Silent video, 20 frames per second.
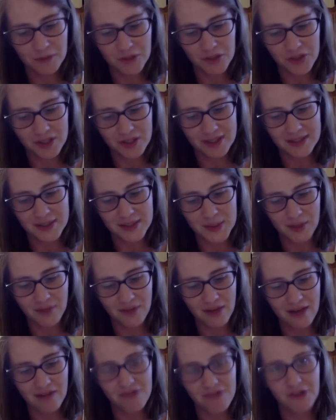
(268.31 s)
machine to have
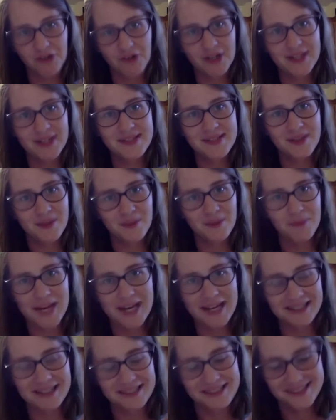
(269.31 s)
ever graced the planet.